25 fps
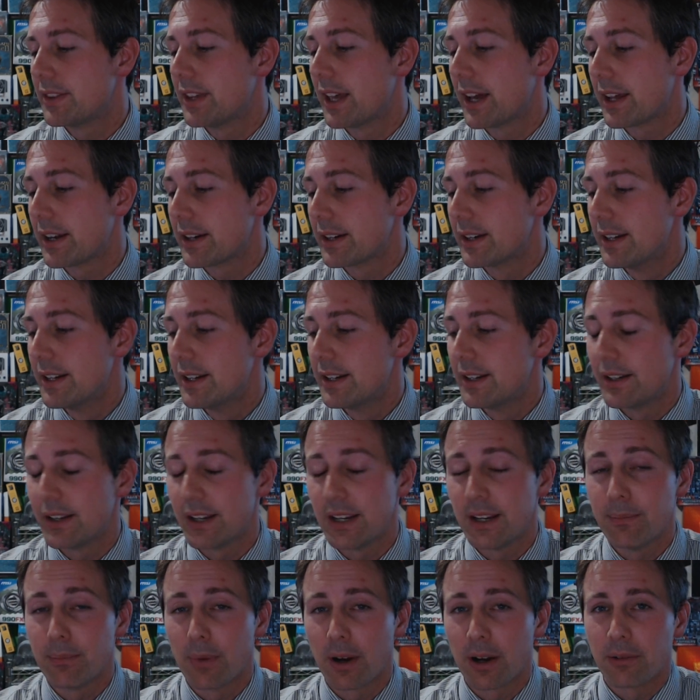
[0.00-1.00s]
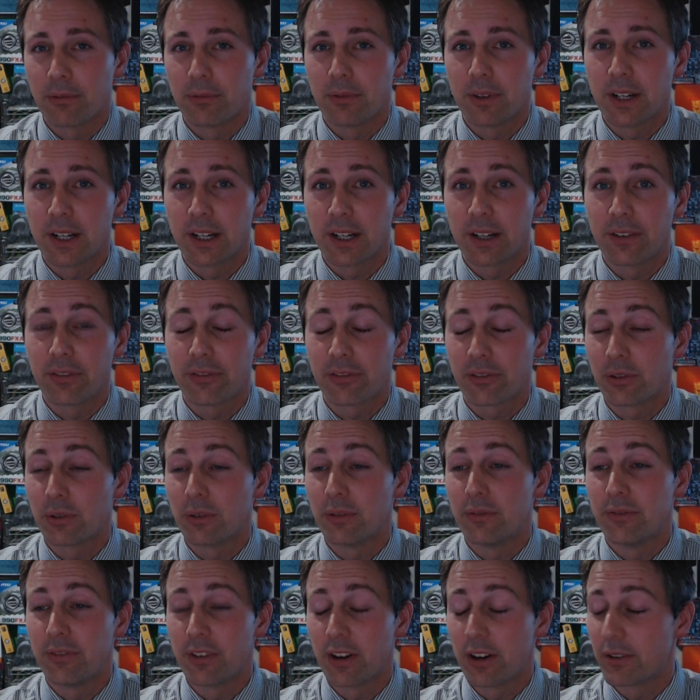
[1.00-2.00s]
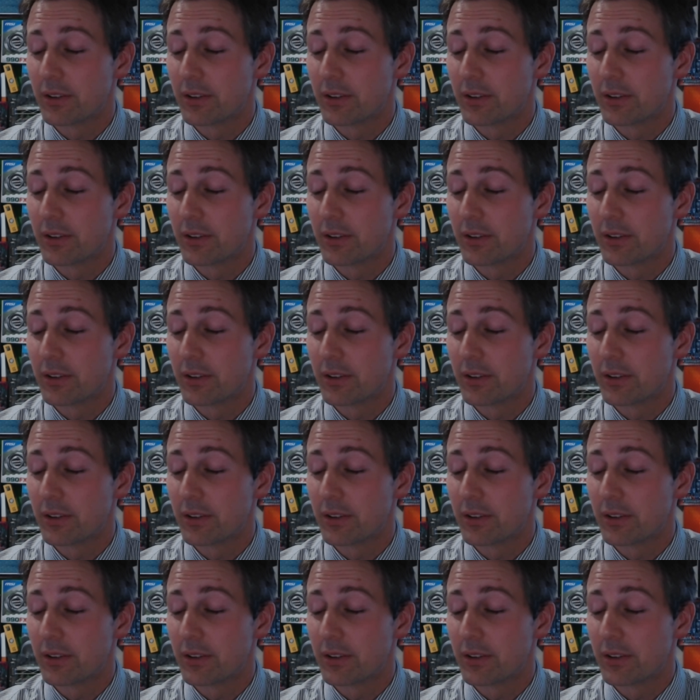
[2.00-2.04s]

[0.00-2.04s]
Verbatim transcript: had that in my rig for